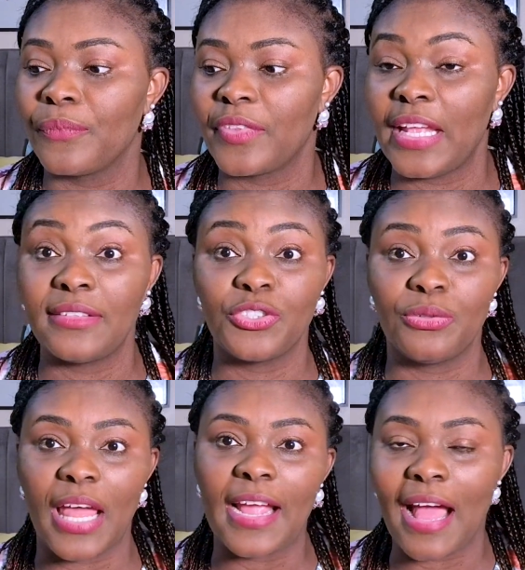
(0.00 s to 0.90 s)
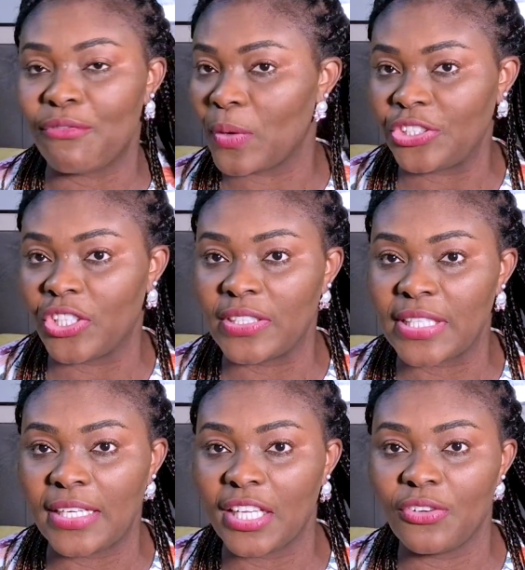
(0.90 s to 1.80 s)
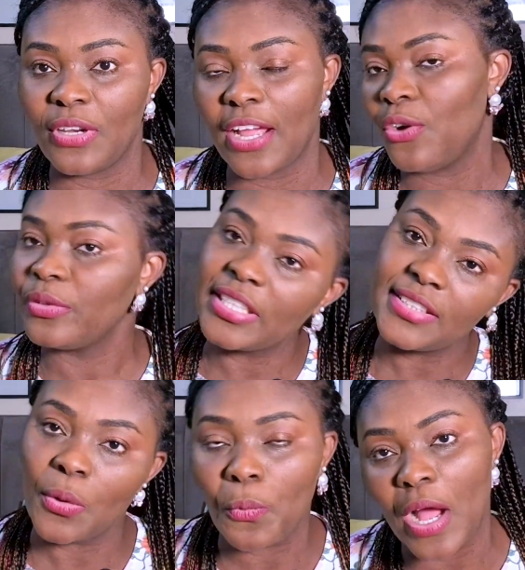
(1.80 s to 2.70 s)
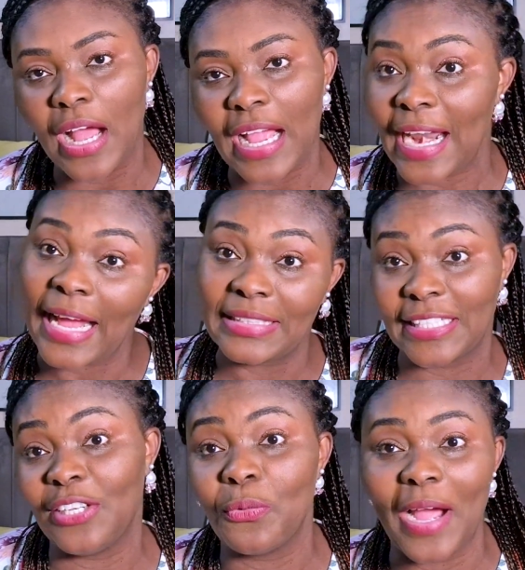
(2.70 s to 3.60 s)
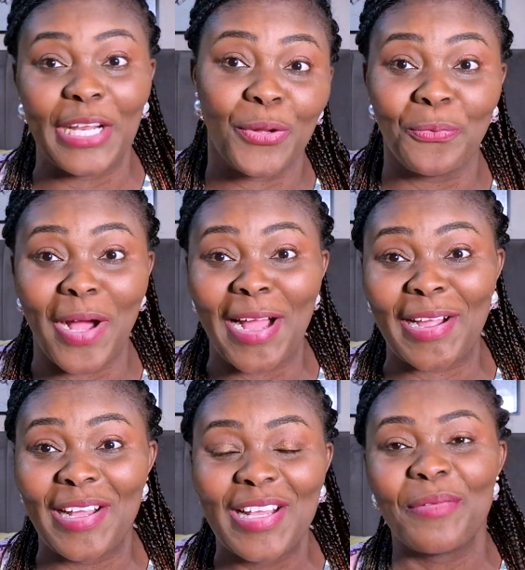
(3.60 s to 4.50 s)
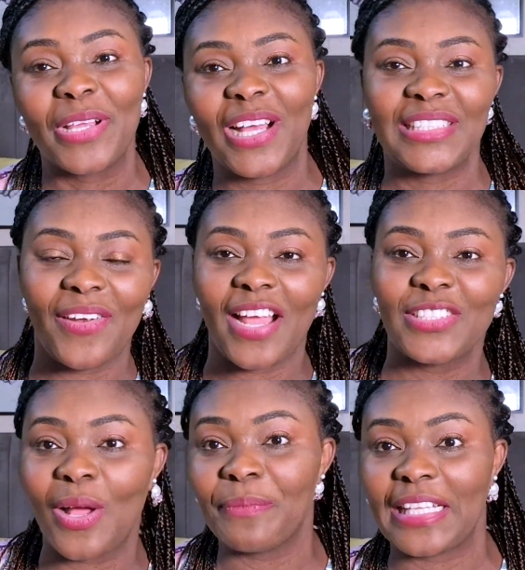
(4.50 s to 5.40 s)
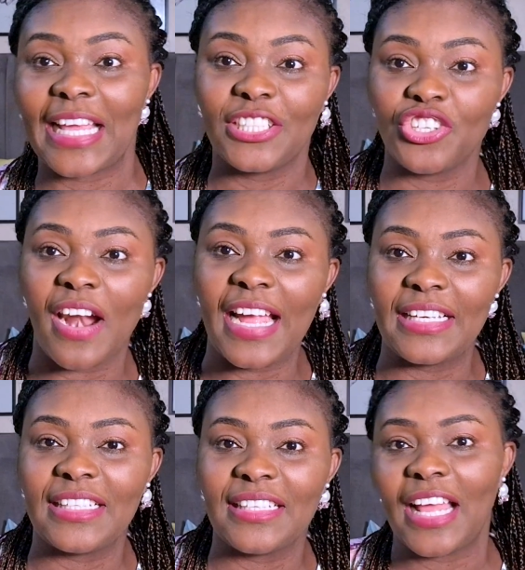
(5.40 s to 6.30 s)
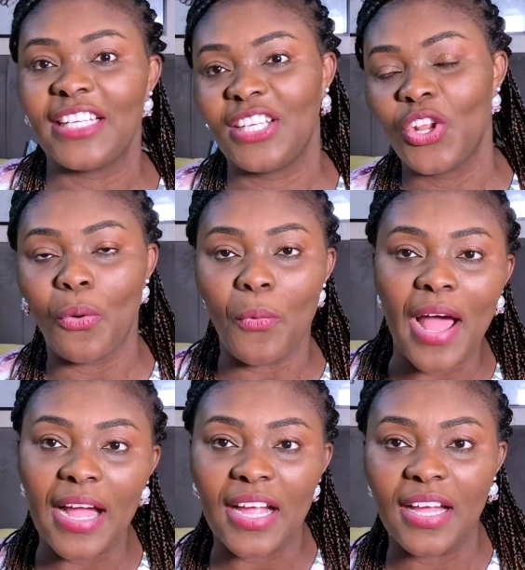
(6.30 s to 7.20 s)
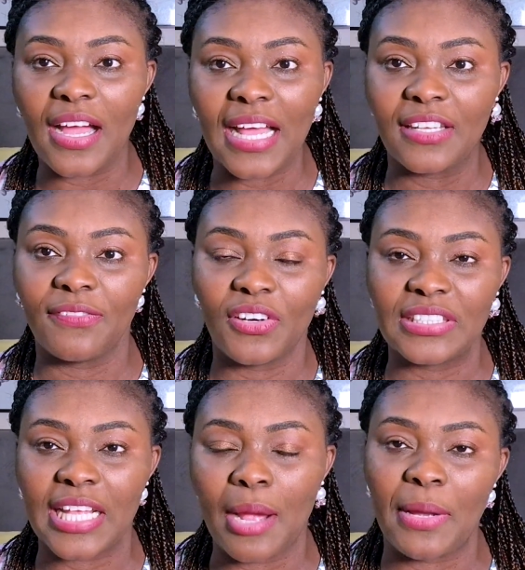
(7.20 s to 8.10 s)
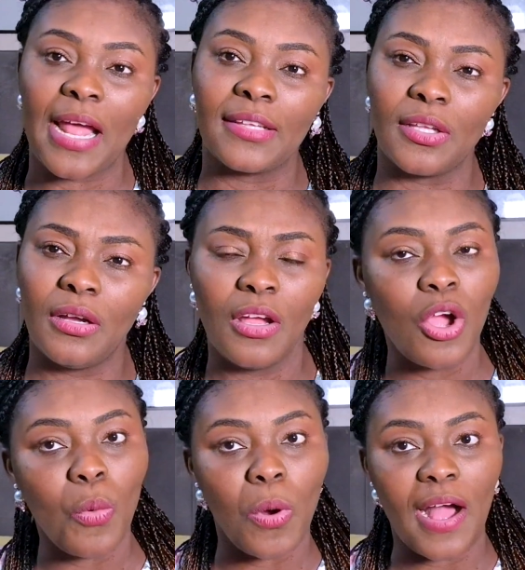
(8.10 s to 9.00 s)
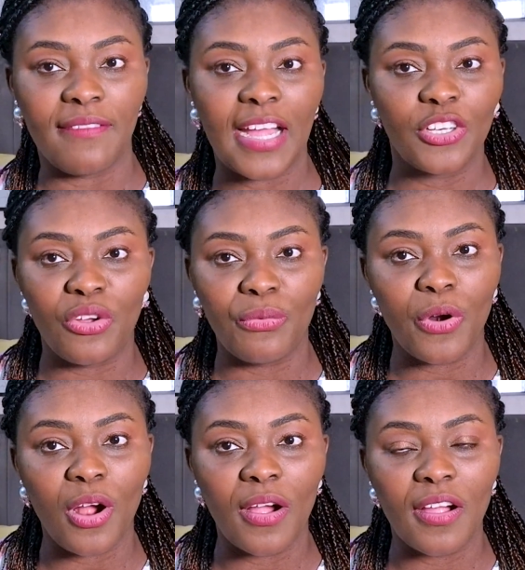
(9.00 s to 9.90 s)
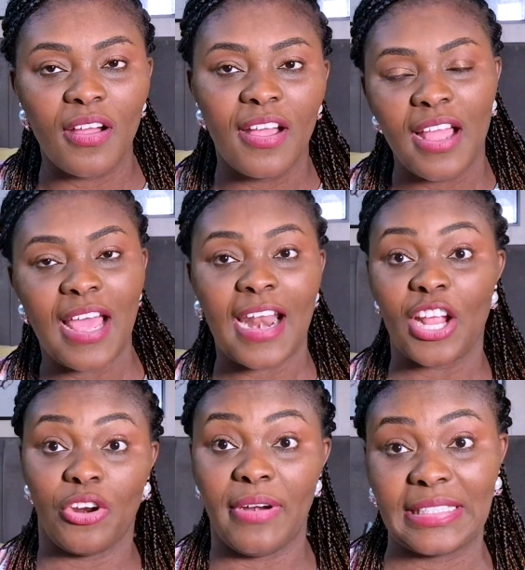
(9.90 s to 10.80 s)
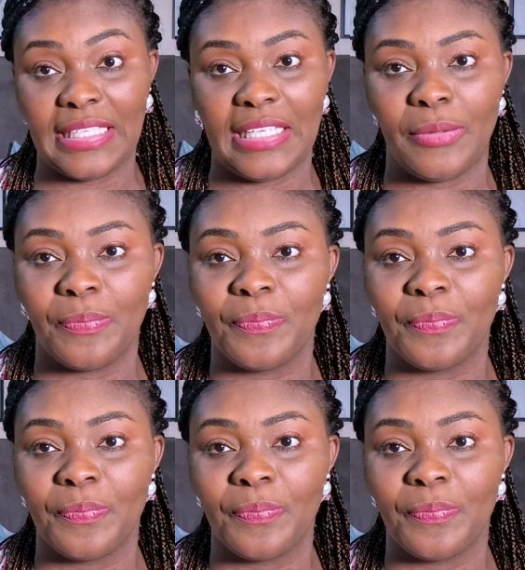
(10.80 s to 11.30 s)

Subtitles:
tend to like have questions and they go like, oh, this didn't work, and I can tell you why it didn't work, because there are some that I tried that did not work at the first time, and I thought, what have I done wrong? And I corrected it.